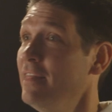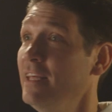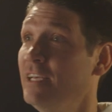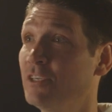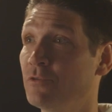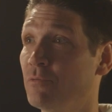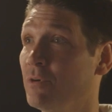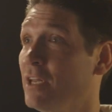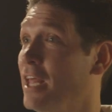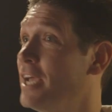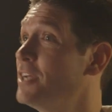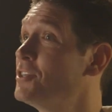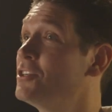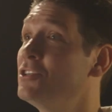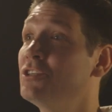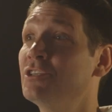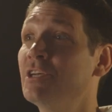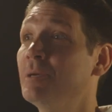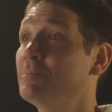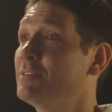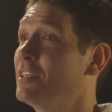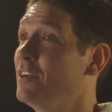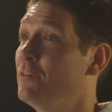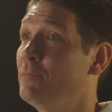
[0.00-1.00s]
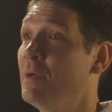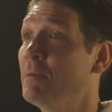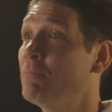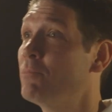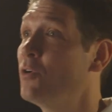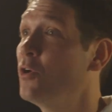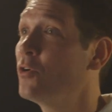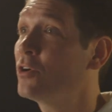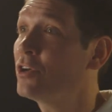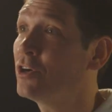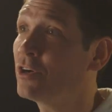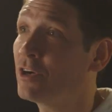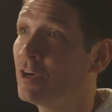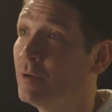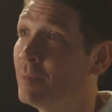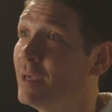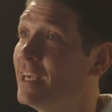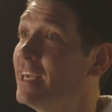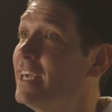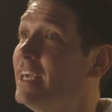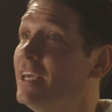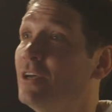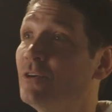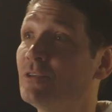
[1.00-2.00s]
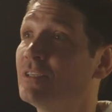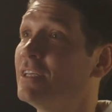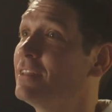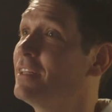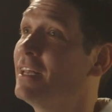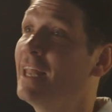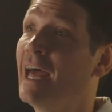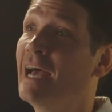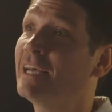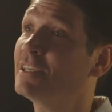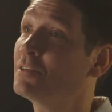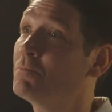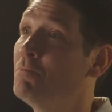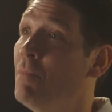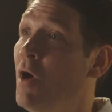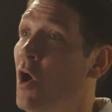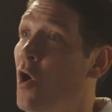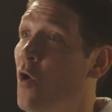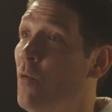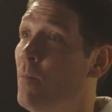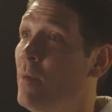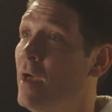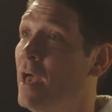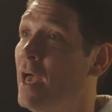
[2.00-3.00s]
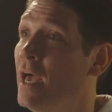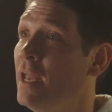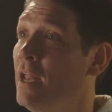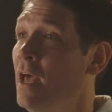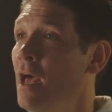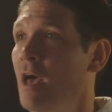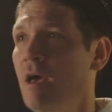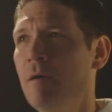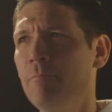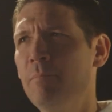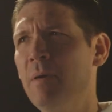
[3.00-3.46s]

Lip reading: these relationships that have been broken are gonna be healed at the last moment,